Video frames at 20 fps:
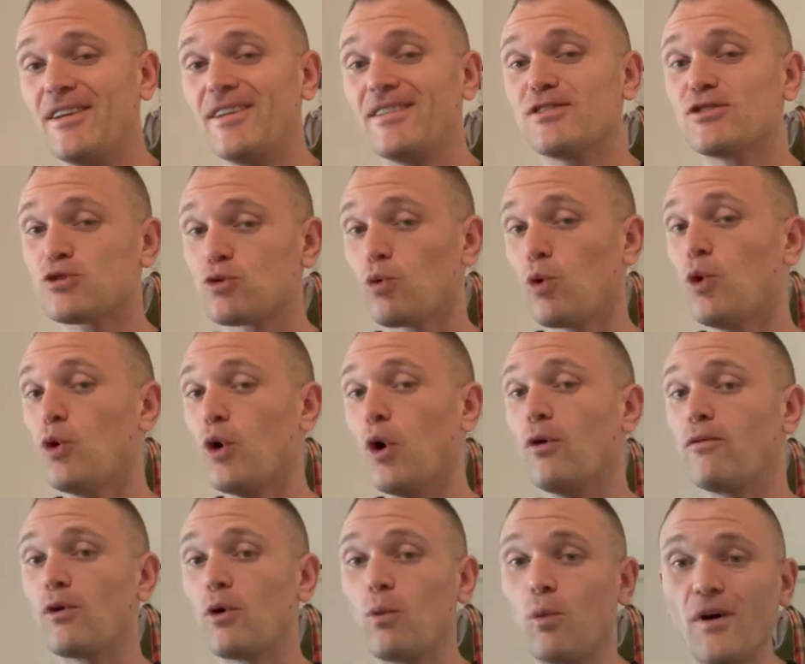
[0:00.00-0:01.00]
screwed
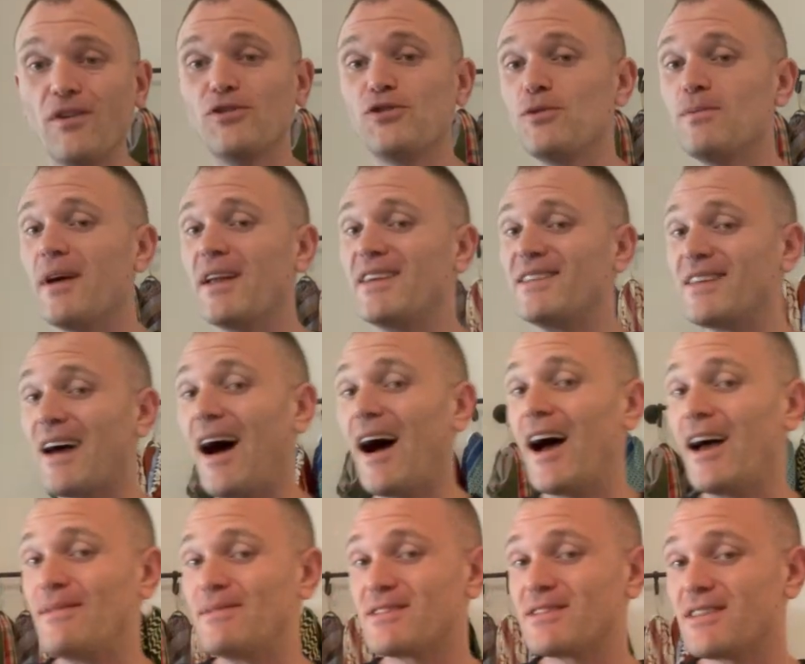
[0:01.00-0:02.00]
over one too many
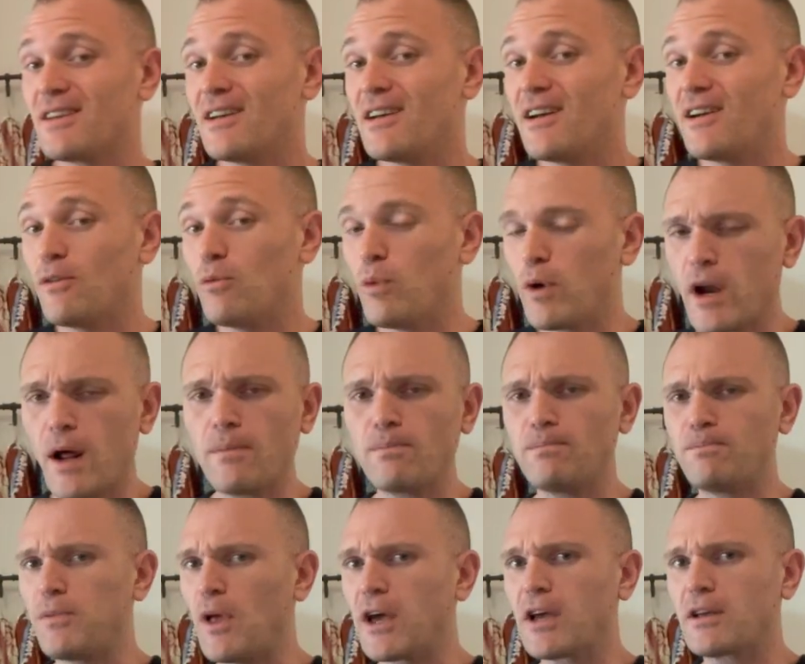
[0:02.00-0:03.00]
times when
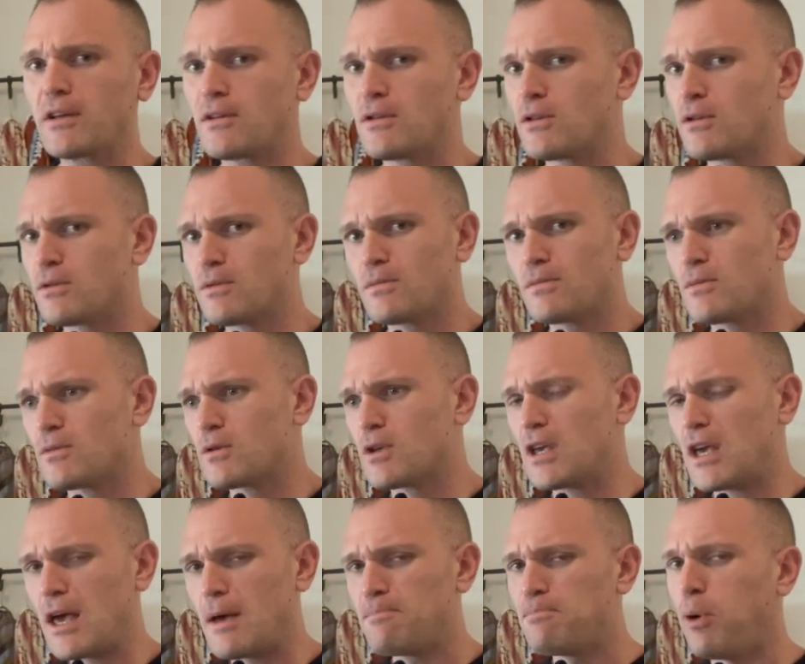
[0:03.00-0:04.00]
I'm like
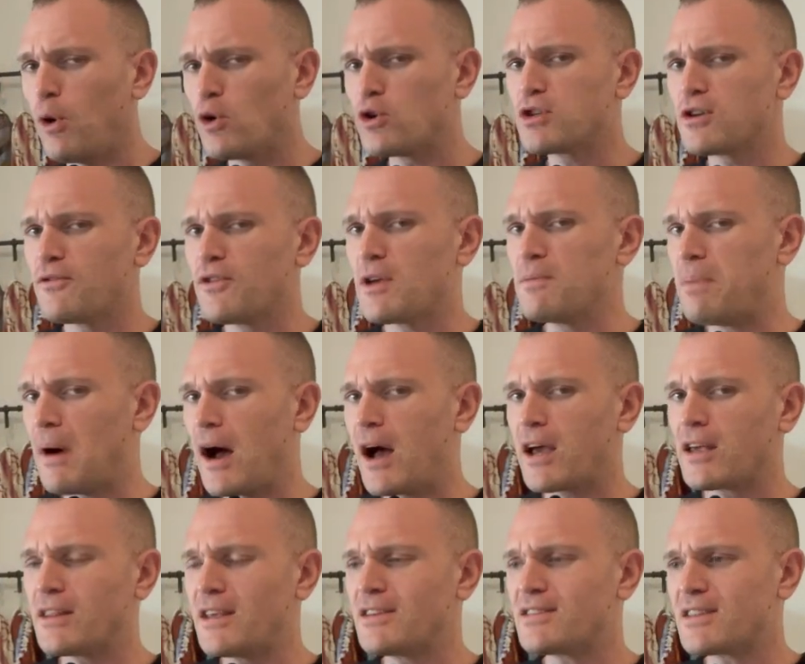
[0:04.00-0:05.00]
impulsively
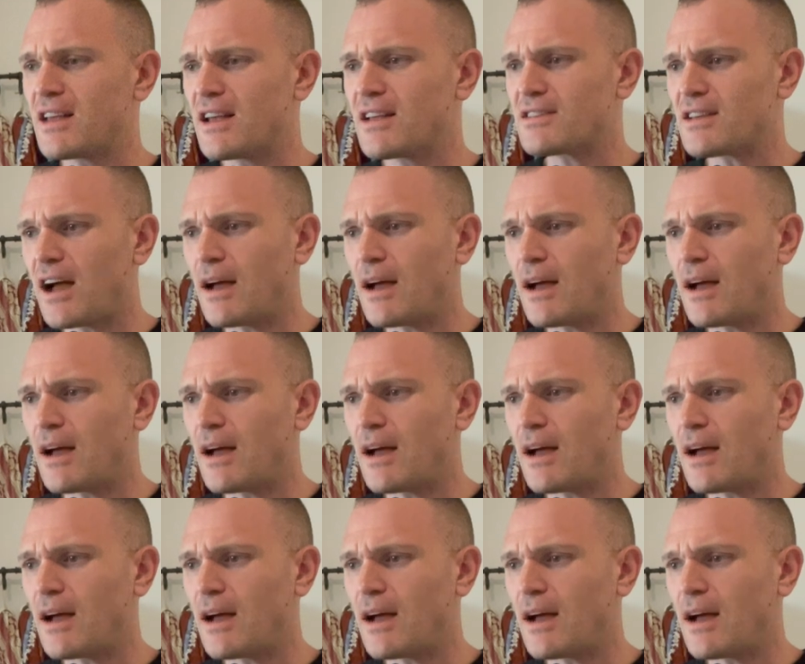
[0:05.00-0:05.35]
buying these things.